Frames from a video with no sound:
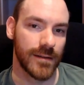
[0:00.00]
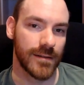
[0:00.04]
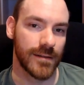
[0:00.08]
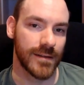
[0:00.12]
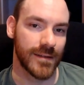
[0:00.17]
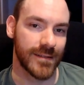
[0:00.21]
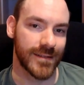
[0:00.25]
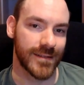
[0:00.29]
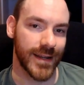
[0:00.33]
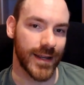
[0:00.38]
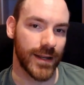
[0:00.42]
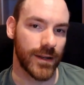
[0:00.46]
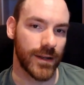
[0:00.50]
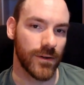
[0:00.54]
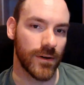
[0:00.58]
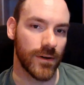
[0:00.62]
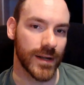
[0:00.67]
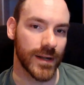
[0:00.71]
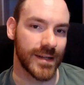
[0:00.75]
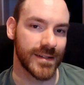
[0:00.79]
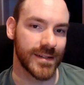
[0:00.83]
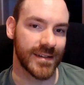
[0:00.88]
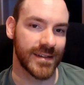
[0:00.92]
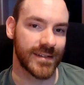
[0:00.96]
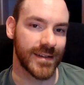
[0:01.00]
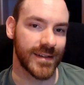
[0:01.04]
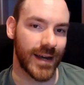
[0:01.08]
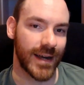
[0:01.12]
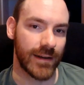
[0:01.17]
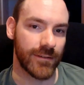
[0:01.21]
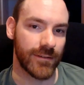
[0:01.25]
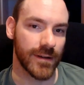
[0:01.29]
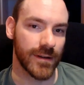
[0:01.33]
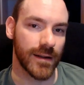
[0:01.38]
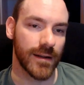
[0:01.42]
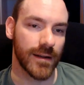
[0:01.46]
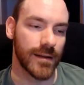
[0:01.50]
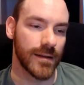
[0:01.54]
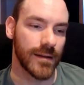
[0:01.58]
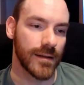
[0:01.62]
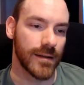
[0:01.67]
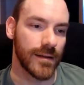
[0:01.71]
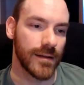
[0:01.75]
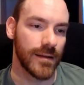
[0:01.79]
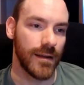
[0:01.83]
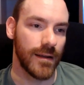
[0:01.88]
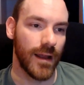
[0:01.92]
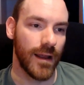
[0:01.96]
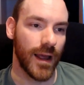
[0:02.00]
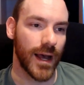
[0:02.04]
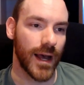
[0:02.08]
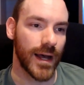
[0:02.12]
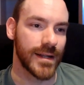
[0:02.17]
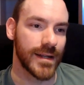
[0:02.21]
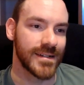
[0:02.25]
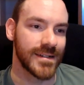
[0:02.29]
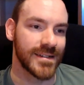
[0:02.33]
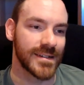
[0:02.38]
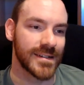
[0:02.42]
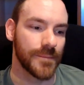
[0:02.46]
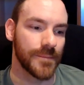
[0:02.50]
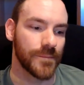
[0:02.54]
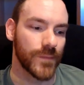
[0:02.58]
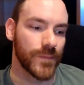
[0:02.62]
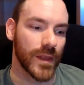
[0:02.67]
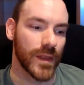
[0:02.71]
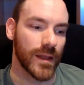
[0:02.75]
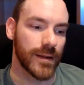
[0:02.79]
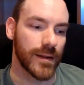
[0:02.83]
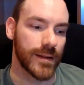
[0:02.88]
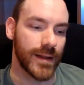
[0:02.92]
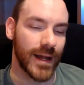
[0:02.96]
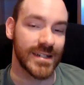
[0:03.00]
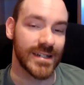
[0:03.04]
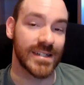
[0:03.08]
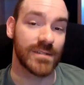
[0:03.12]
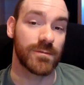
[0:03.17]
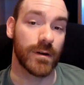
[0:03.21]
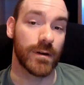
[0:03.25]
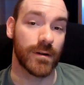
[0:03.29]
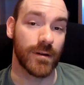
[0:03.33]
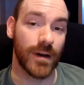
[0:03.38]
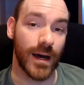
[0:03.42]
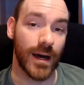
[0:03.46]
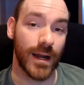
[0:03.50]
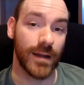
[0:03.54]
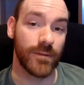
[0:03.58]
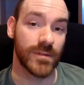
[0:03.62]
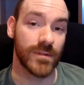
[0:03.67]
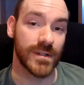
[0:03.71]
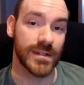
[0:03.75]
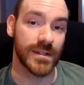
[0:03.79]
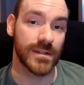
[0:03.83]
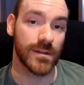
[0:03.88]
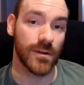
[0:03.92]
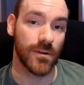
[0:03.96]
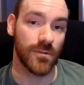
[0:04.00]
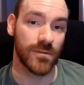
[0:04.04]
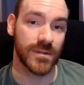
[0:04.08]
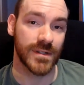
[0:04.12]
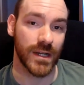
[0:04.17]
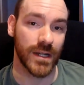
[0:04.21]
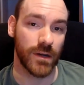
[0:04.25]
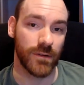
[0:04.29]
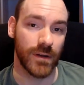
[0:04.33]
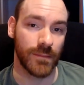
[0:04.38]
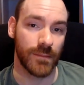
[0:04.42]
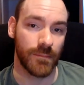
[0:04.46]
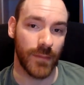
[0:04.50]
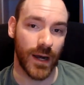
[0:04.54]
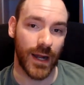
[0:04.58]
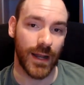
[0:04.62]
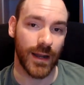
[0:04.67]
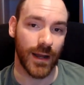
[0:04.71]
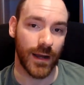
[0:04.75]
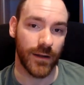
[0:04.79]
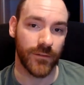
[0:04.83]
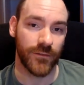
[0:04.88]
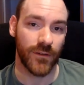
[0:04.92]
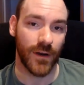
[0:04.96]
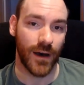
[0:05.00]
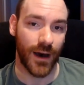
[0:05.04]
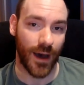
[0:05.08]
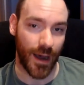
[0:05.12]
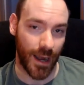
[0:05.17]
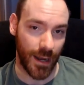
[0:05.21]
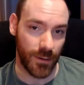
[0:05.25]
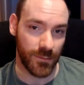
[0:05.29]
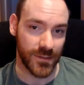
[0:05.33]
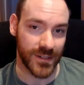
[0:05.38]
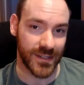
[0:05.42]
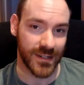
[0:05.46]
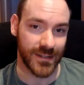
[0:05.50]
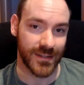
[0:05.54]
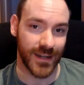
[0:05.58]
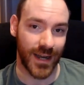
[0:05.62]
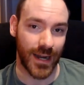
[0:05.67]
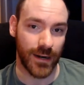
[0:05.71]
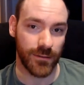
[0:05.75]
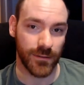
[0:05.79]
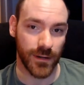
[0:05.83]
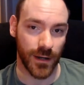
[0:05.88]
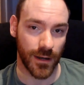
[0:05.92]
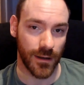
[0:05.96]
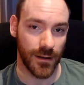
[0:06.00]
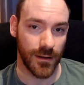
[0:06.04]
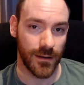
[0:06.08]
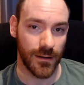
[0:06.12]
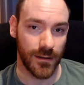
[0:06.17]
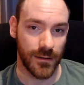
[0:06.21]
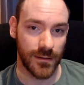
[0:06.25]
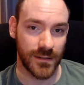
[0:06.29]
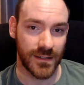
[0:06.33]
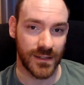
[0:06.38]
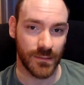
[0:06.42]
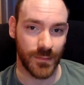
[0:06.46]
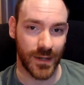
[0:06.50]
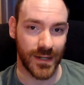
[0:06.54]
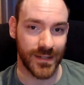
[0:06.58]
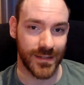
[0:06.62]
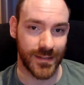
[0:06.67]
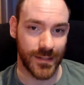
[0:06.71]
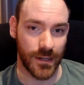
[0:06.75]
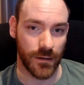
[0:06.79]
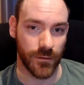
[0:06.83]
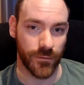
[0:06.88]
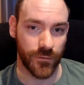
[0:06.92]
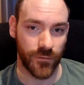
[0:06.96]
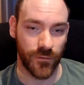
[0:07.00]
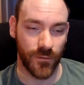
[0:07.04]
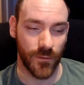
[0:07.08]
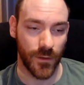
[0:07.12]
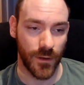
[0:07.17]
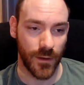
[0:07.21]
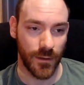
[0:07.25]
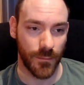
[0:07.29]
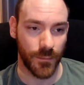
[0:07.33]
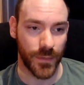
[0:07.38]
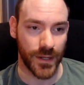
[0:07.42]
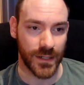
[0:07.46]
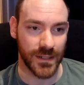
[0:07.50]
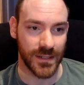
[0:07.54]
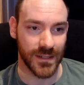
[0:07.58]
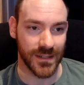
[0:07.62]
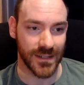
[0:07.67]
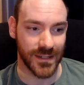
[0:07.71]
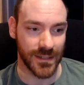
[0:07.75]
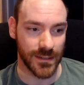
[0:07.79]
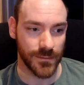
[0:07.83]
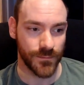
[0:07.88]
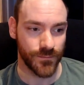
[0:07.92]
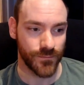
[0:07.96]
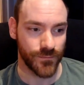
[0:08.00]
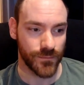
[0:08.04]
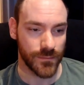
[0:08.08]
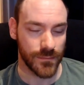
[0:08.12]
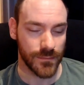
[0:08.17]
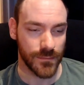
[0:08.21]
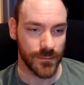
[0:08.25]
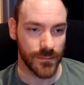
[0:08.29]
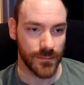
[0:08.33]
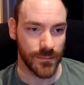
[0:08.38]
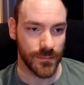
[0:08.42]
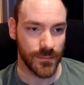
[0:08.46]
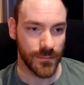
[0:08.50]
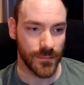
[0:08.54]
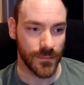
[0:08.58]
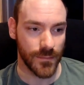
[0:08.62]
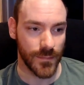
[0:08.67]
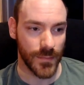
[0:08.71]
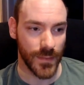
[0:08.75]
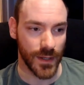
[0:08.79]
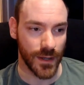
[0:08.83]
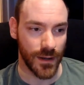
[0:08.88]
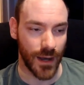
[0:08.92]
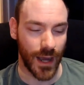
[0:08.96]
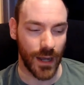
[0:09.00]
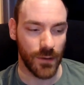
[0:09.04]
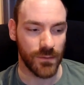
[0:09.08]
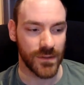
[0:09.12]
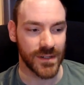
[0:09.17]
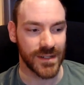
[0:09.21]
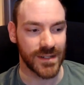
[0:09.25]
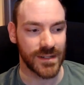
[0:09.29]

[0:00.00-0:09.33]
Xehanort is a tyrant, and that's where I was also in my life. I was a tyrant to myself because I was